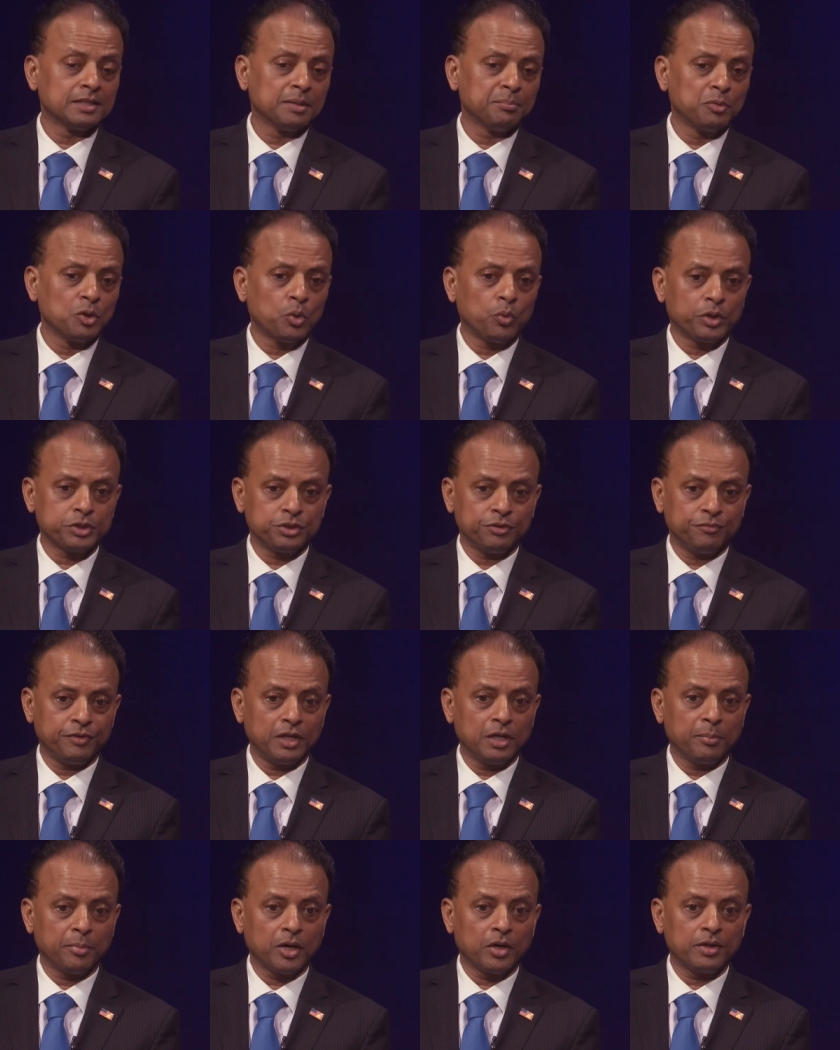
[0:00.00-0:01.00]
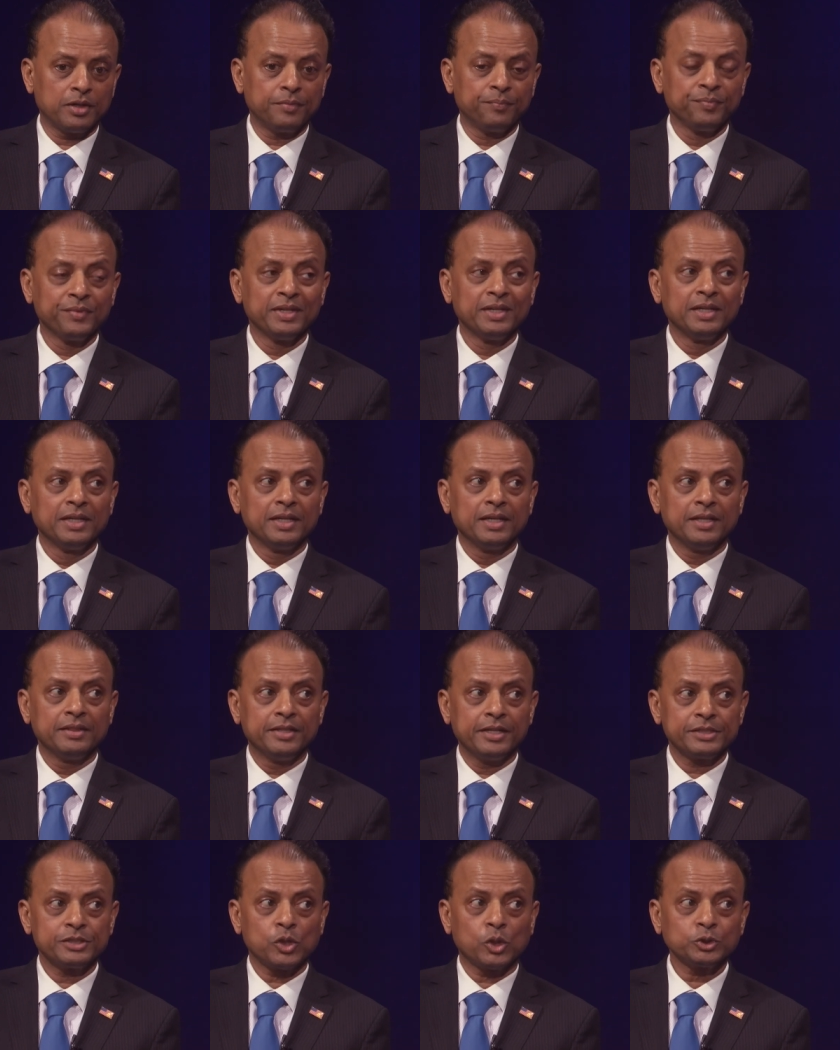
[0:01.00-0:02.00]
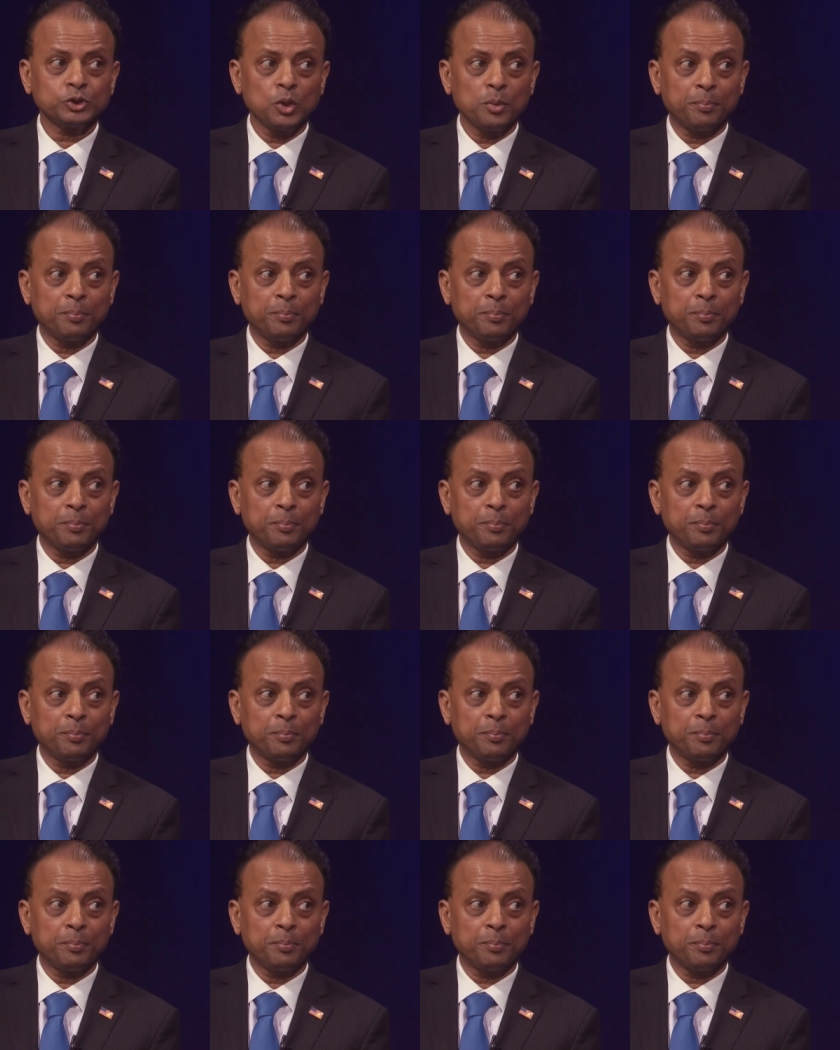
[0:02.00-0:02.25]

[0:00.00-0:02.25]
them know what you feel about it. And there's also a